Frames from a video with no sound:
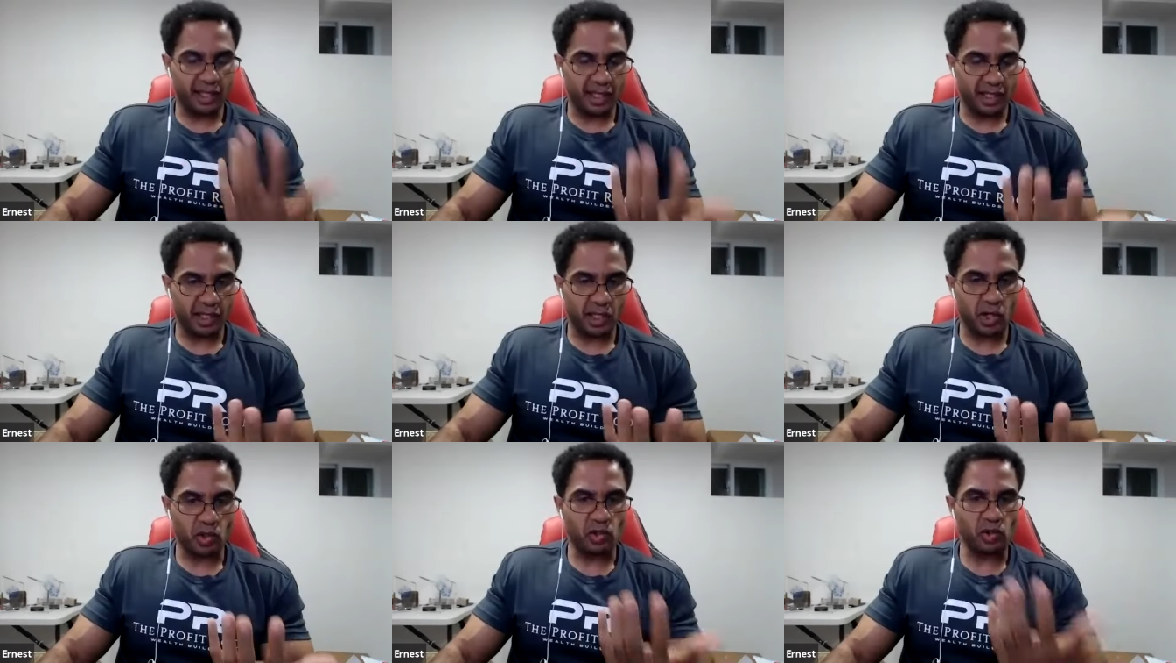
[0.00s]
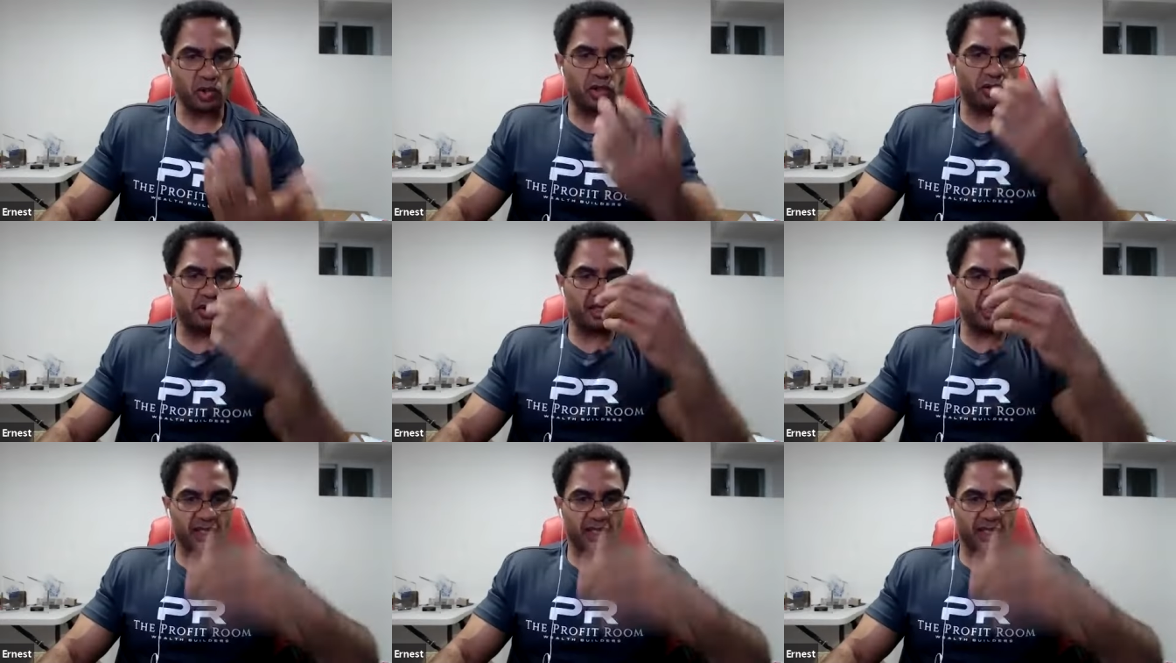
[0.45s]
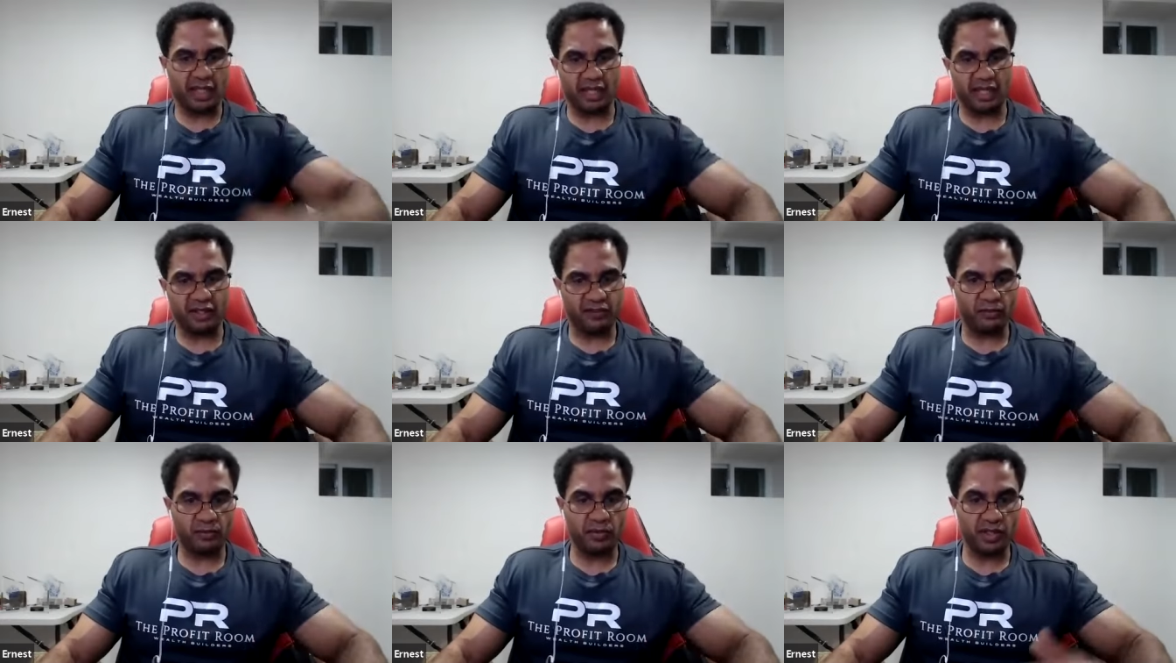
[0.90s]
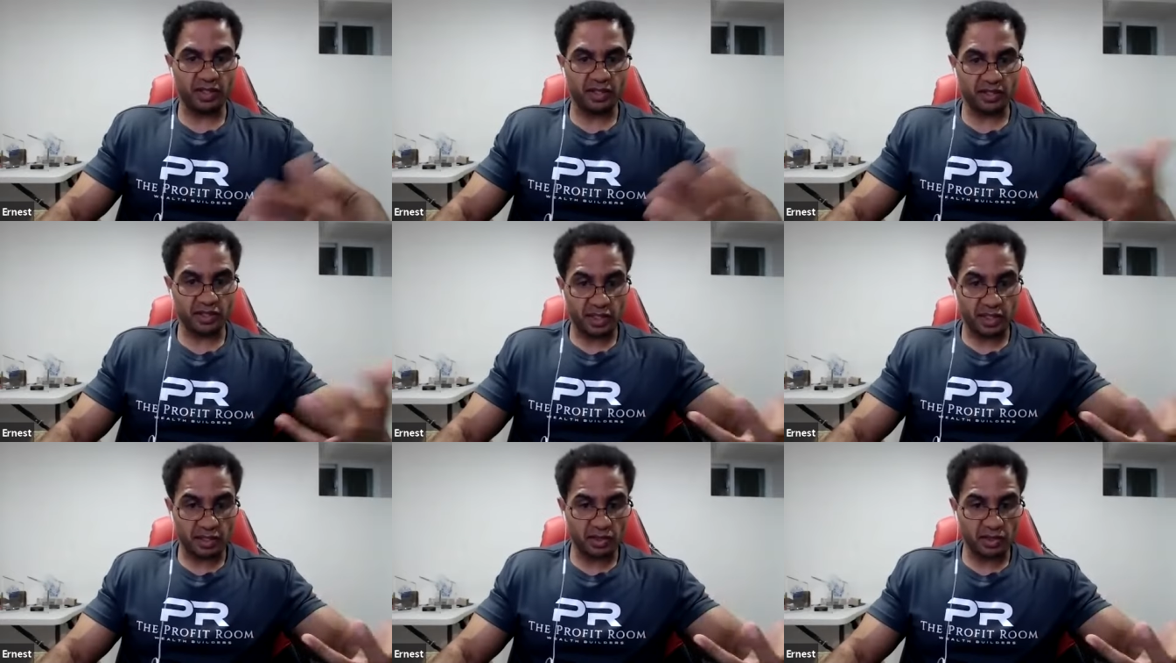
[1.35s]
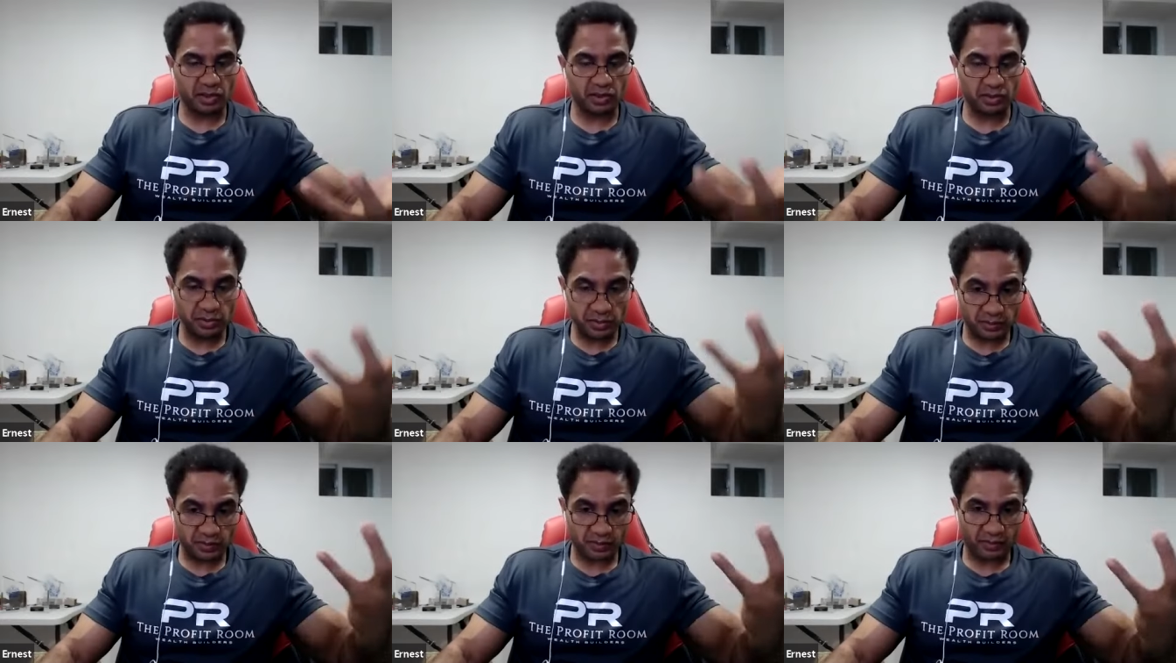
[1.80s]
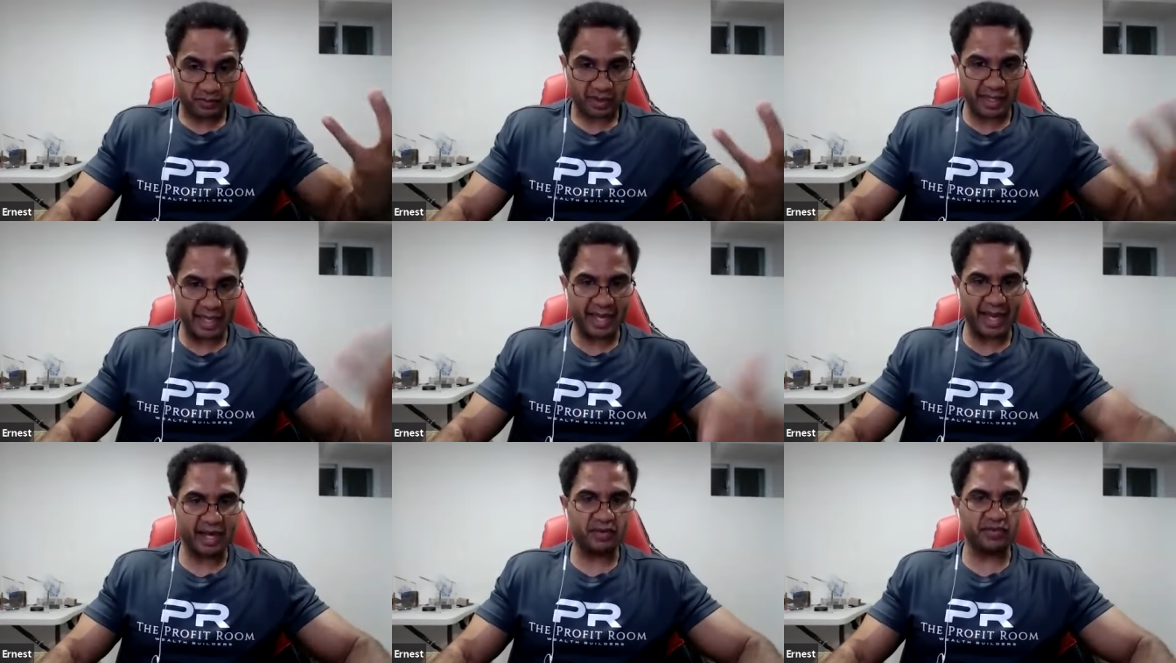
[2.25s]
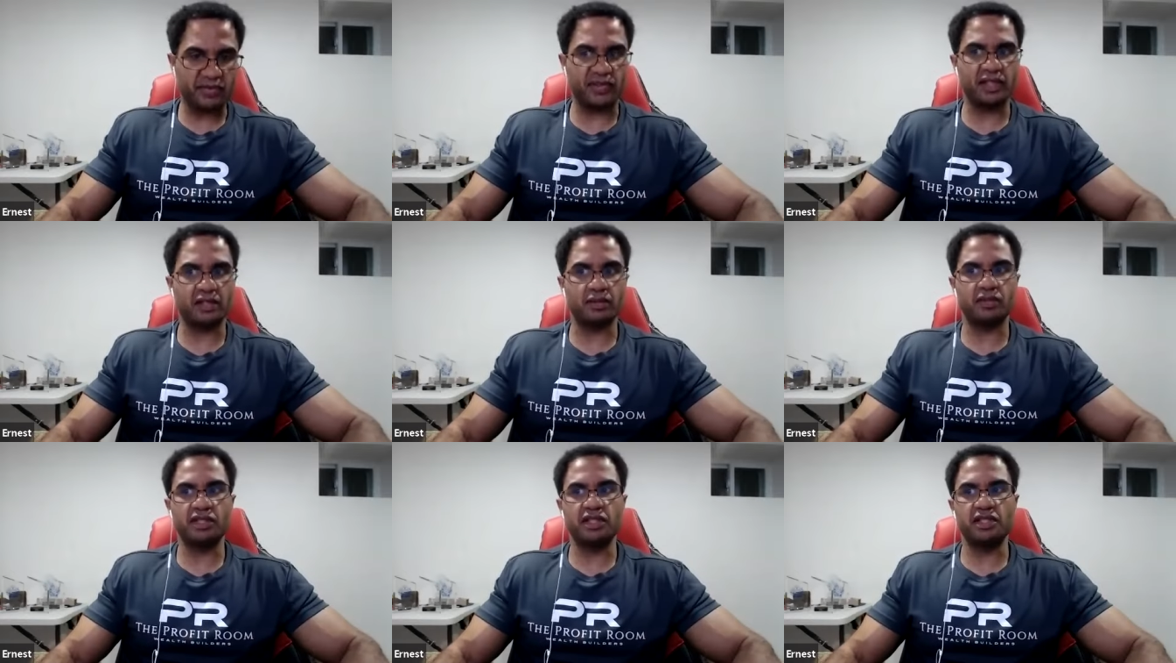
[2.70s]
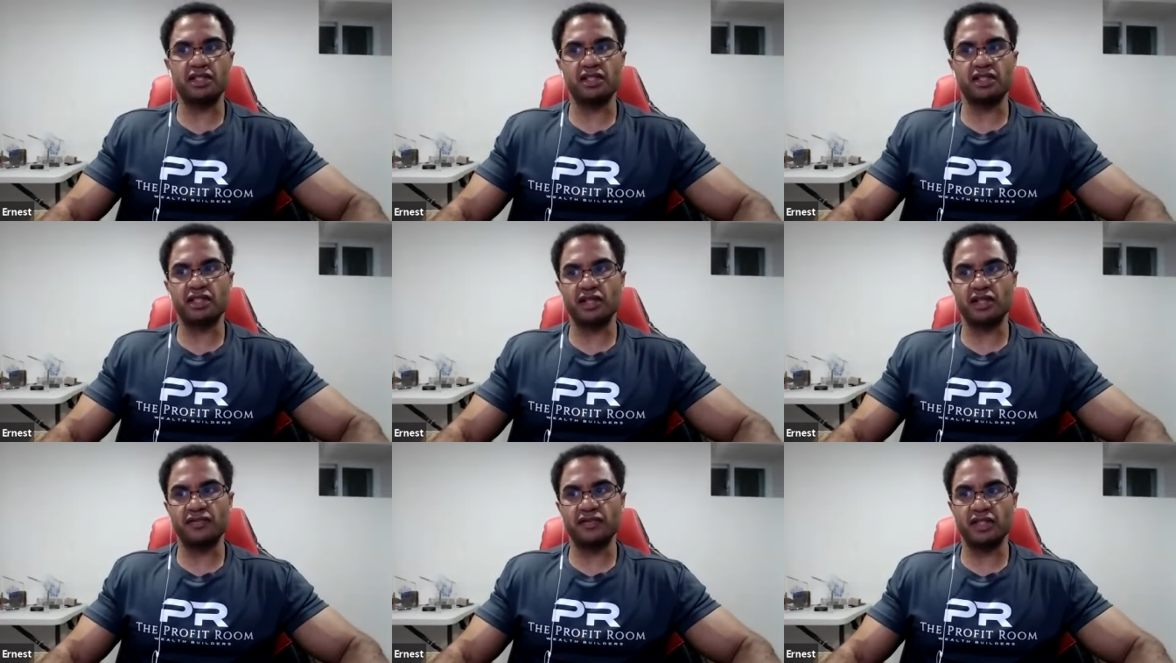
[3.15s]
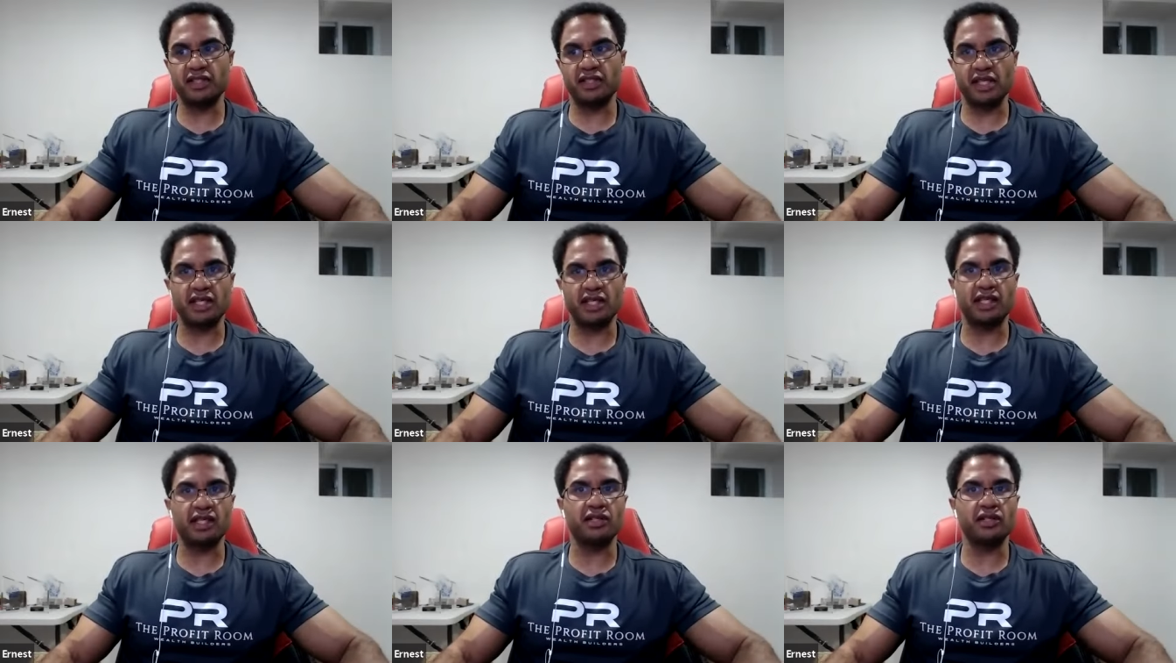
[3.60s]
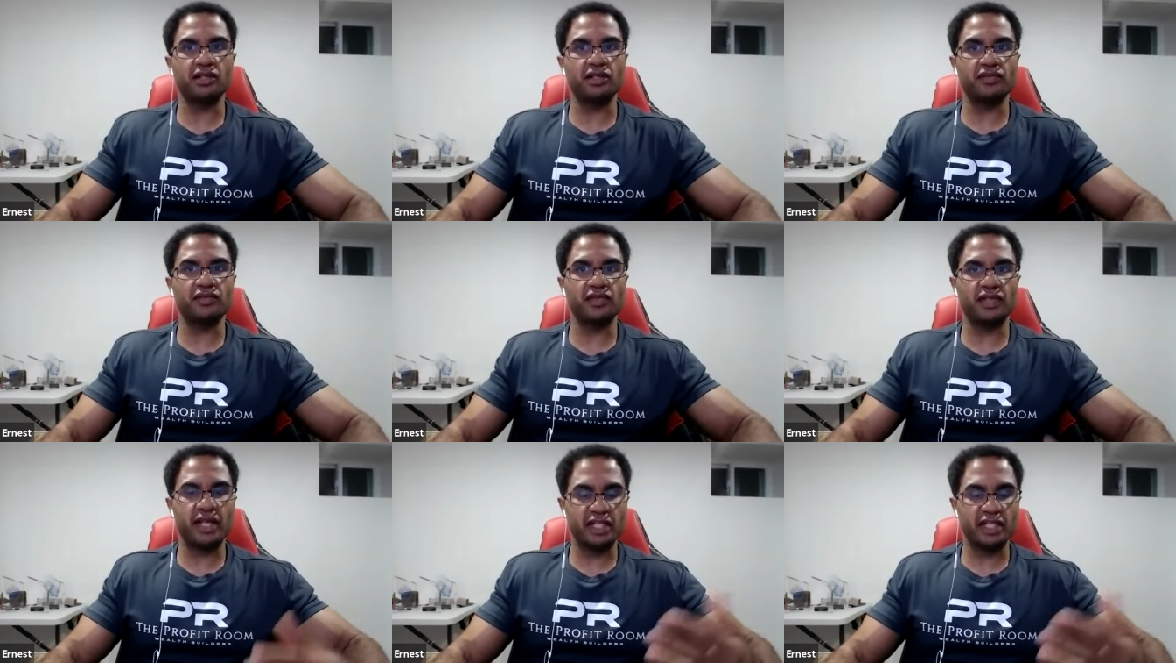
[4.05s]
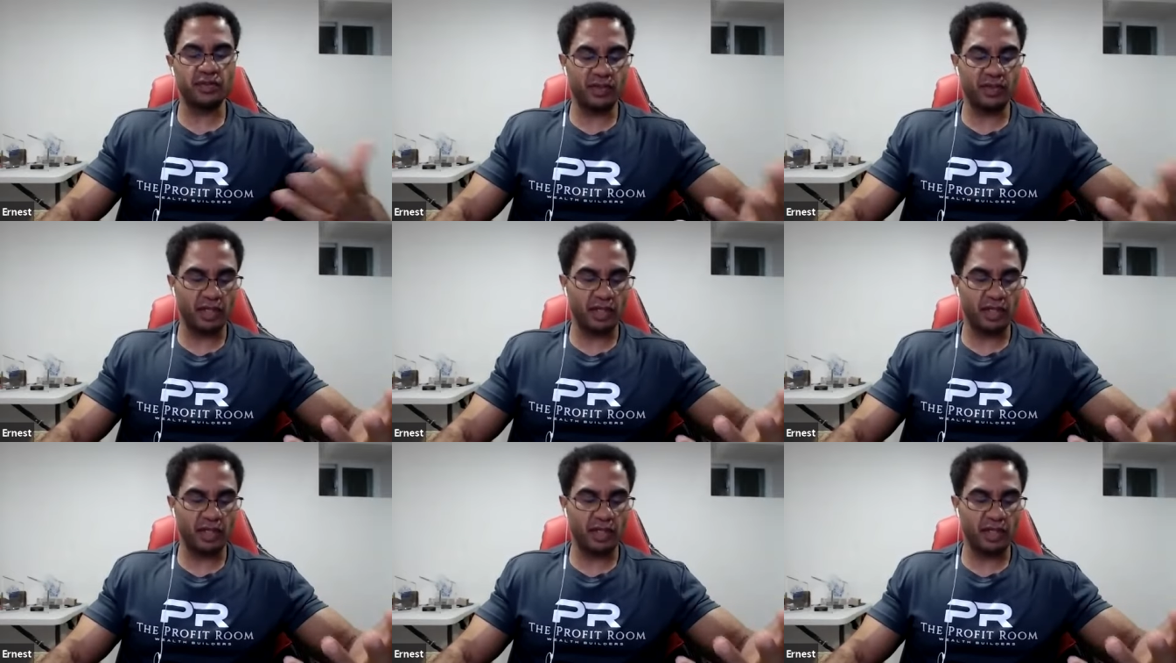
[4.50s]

and they go on with their life because they know they got families and stuff to take care of,